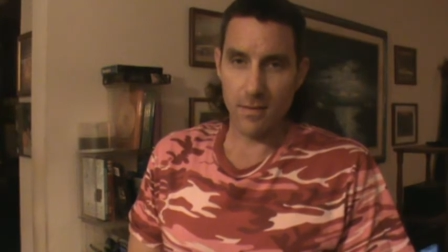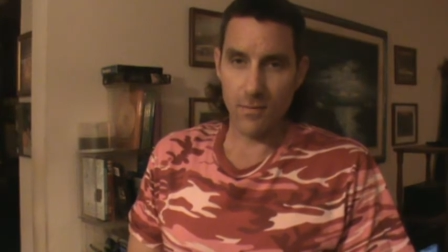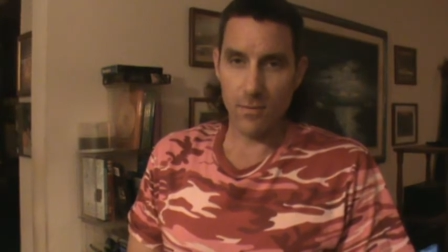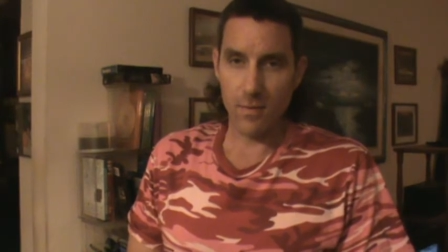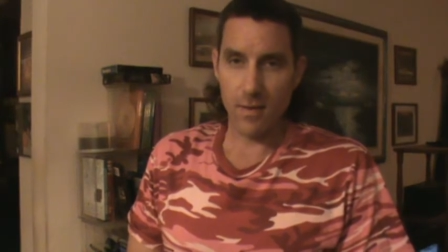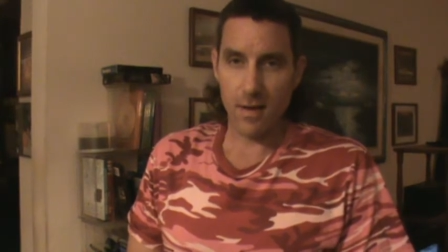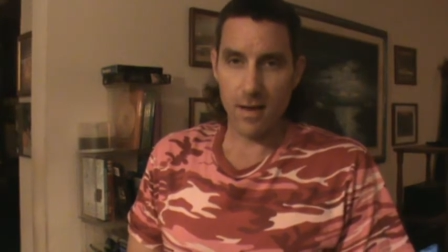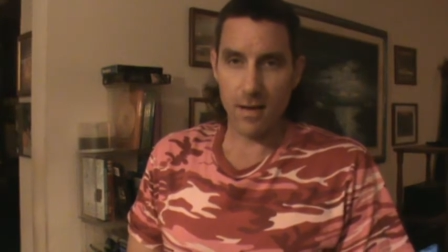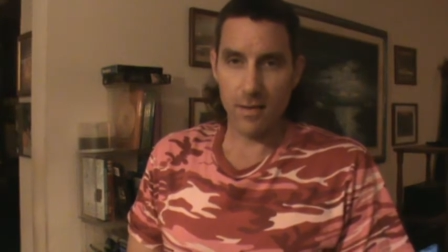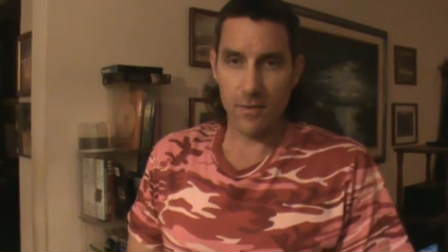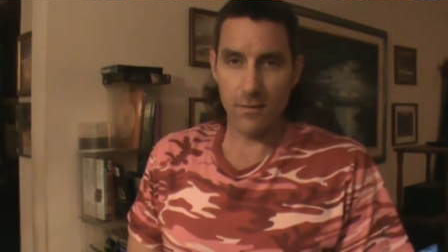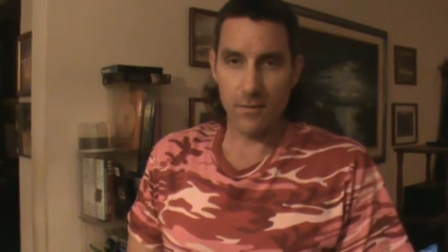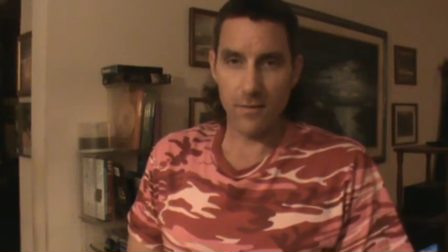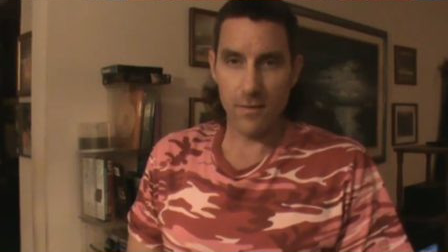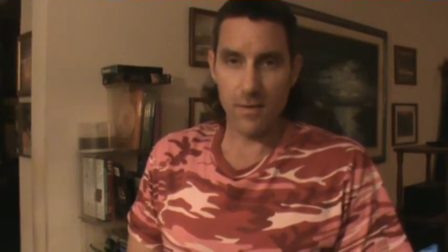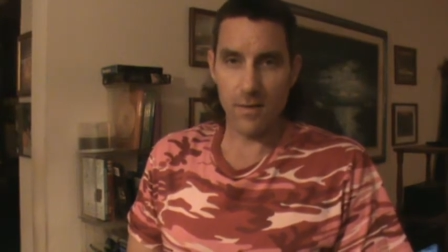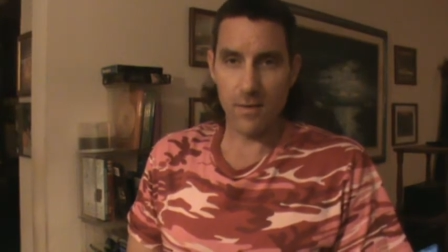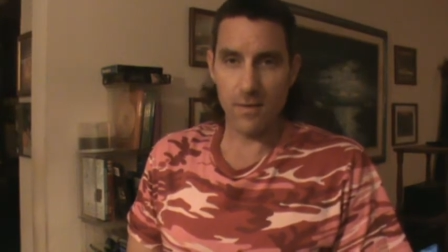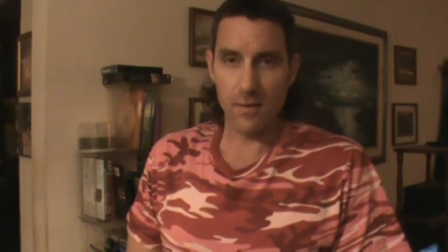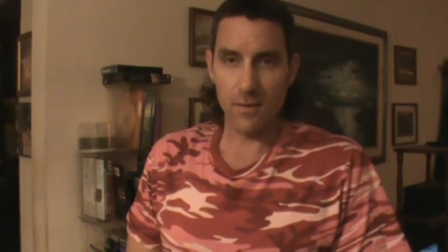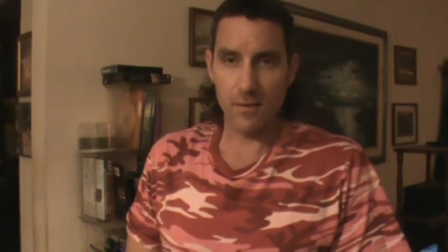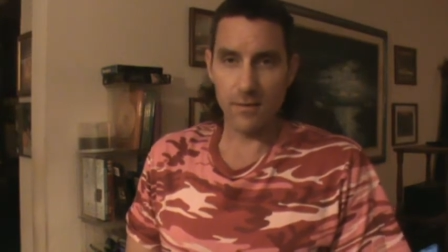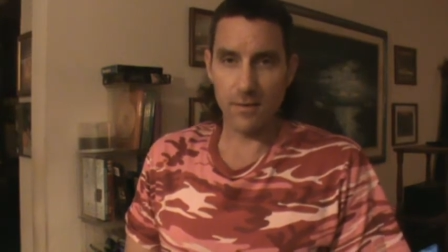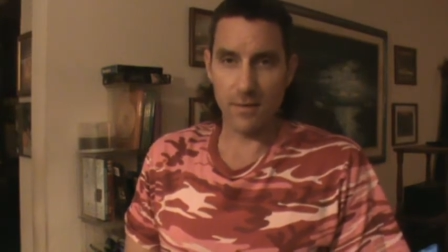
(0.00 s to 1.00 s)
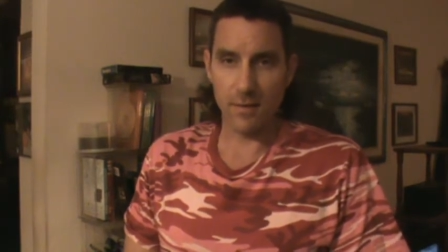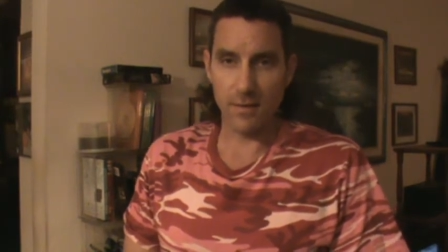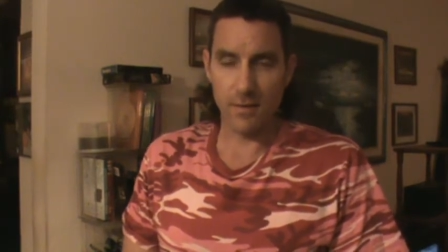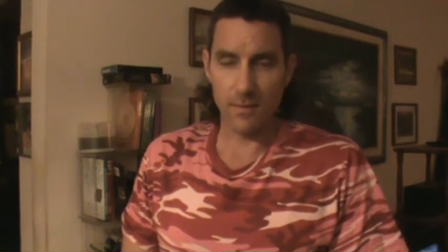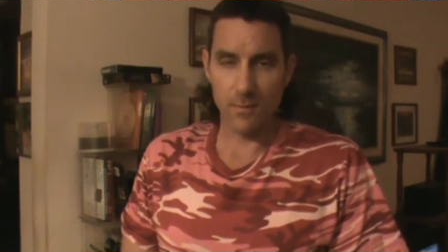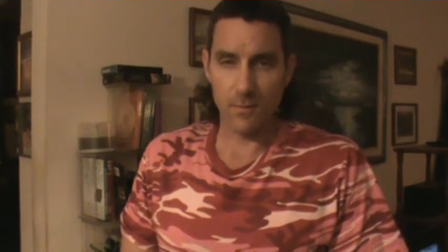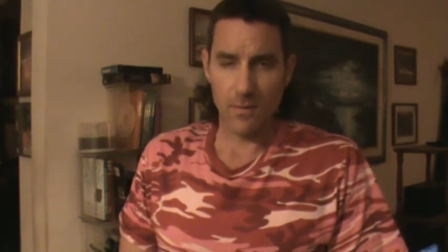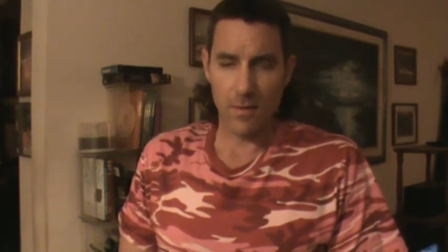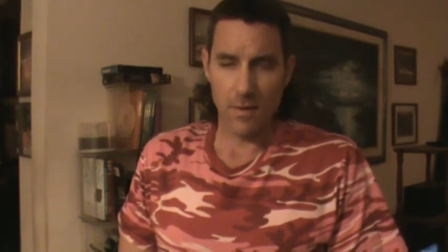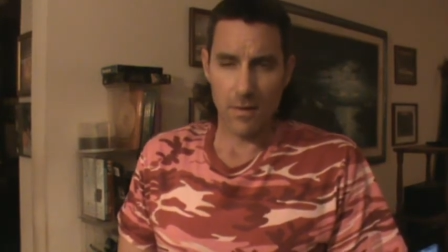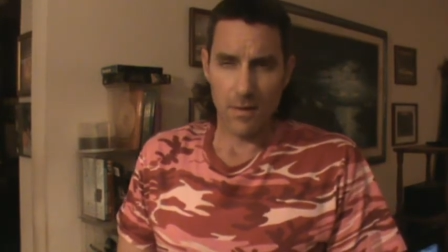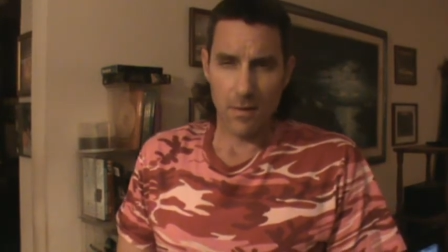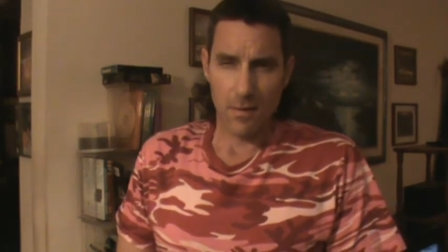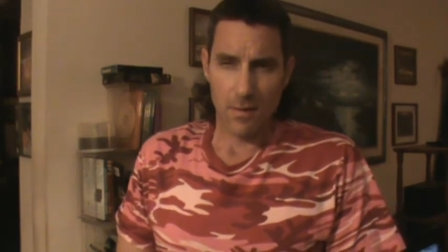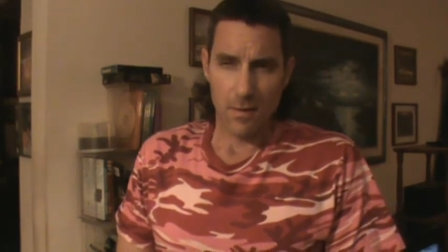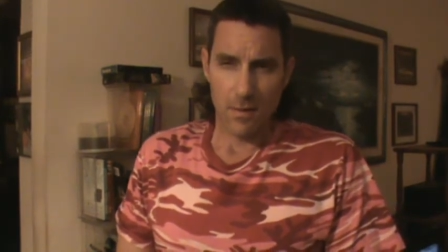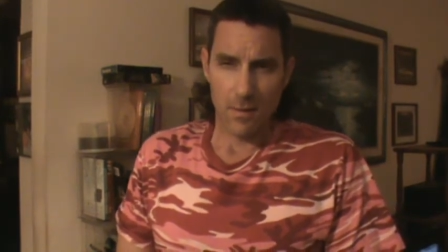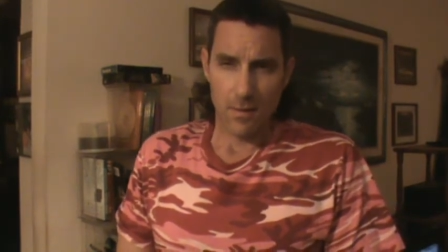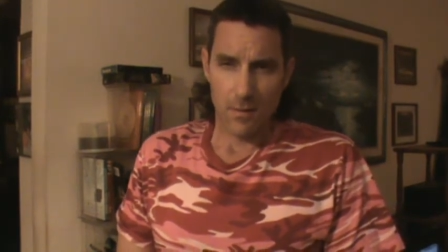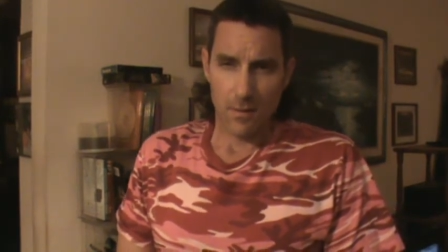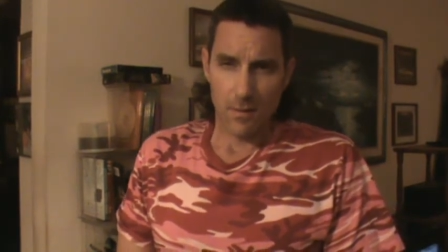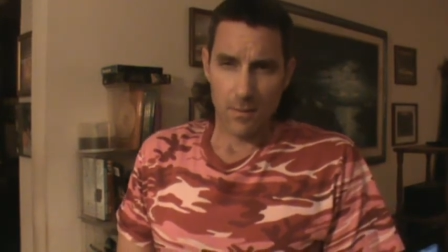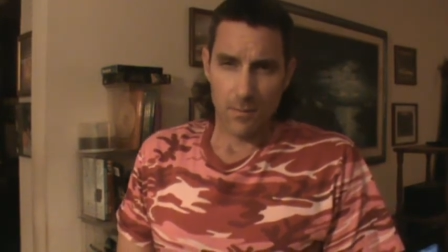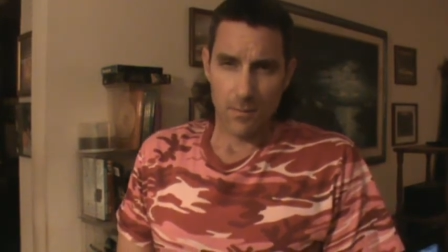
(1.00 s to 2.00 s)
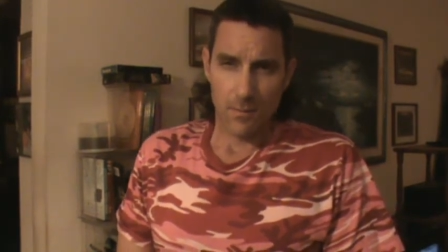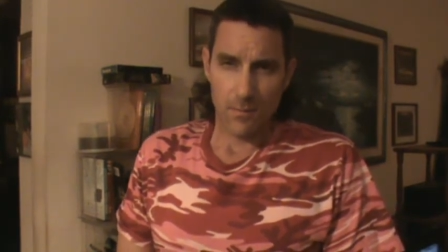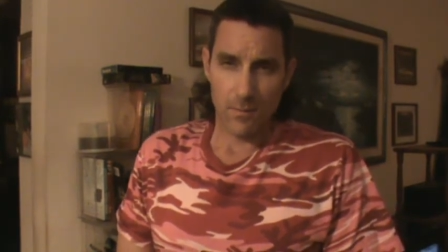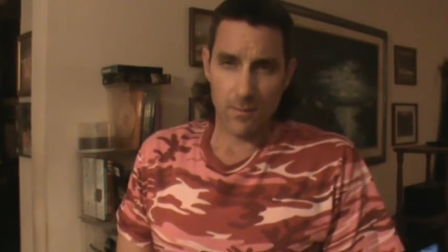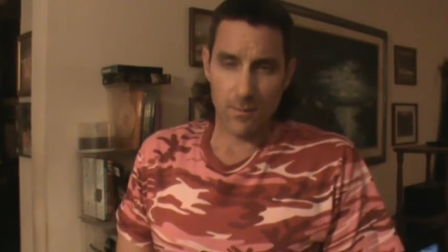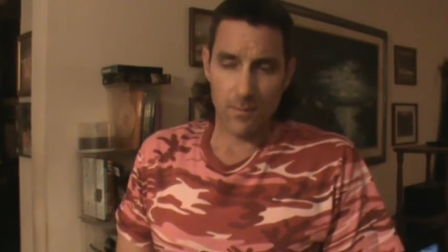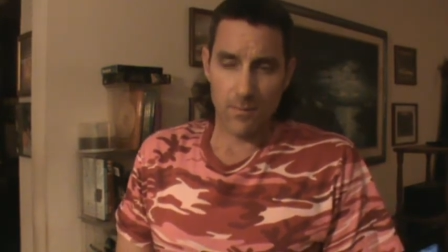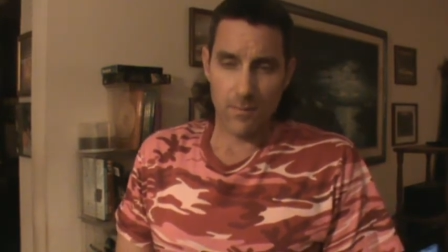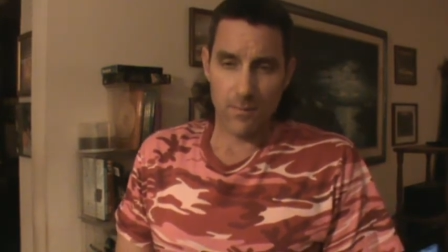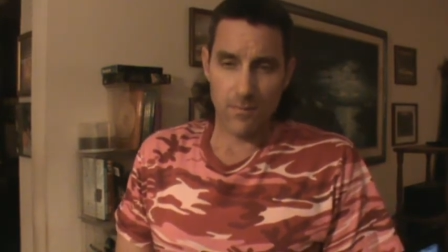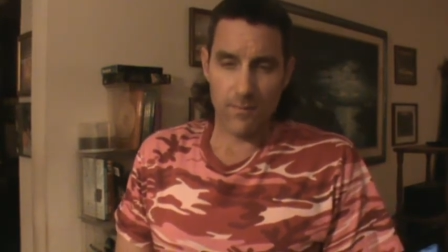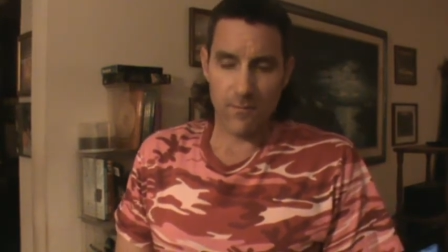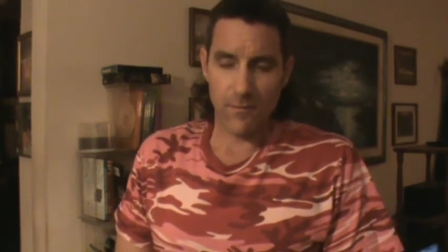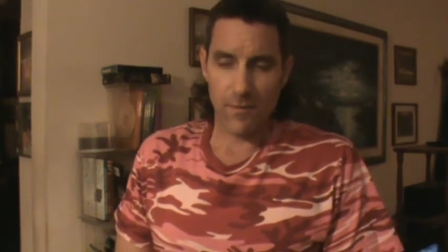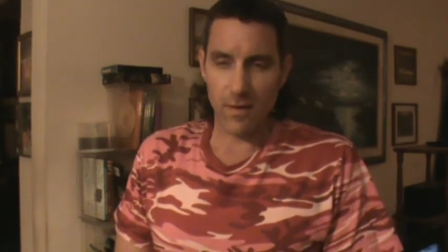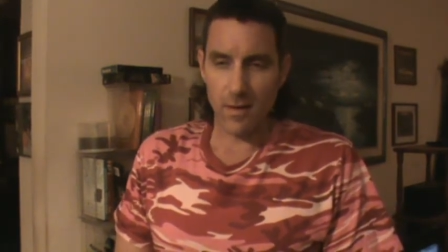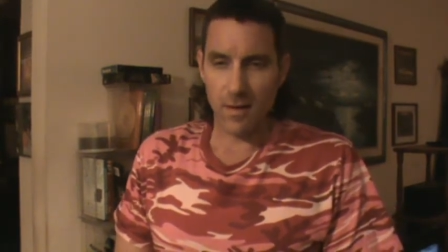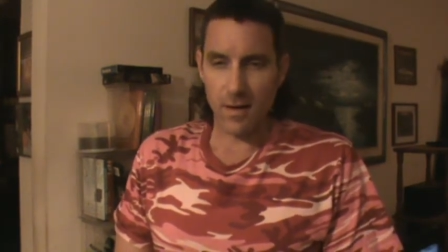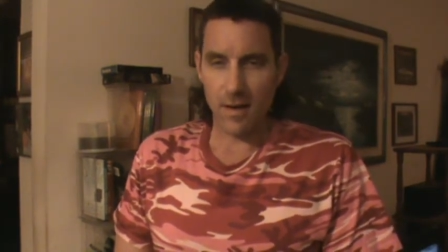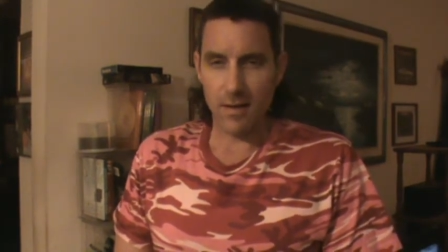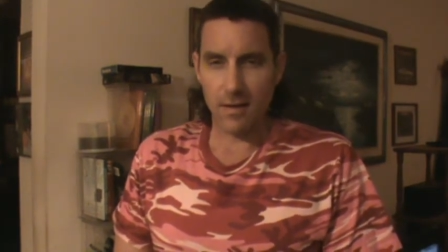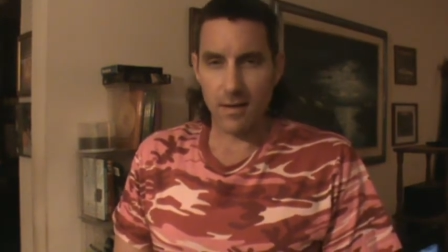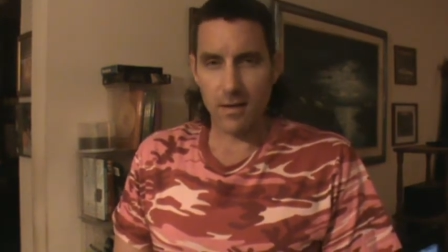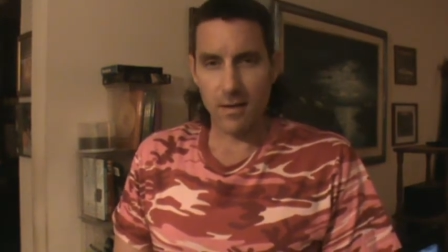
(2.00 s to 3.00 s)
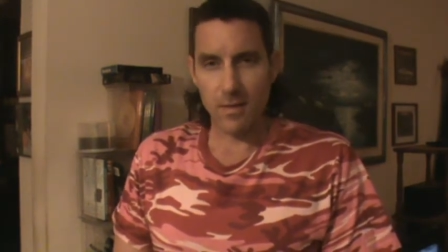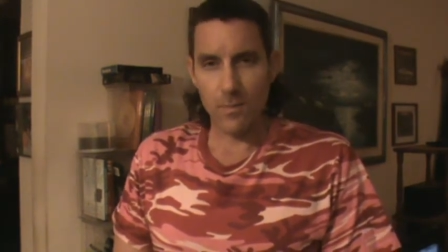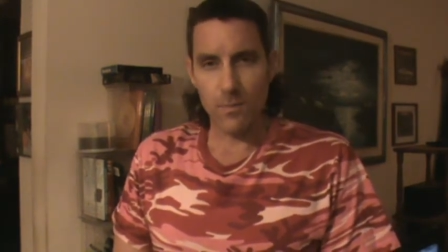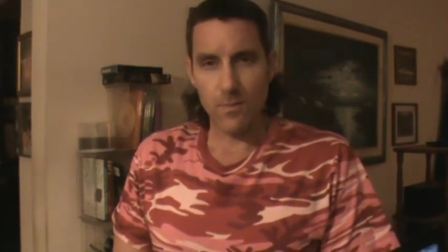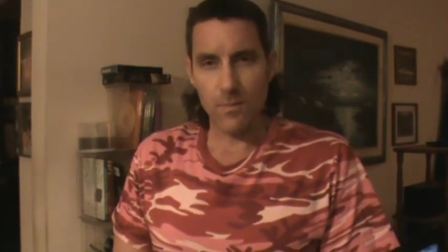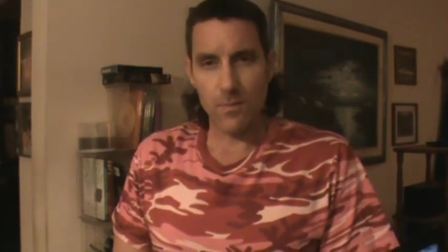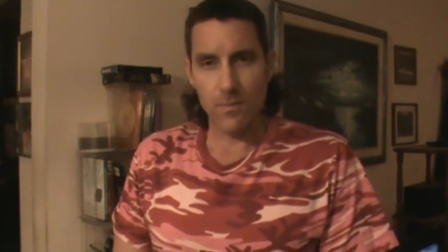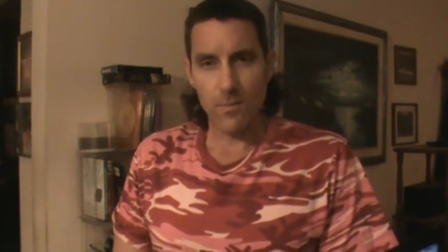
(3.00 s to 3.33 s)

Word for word: without drugs and he felt like he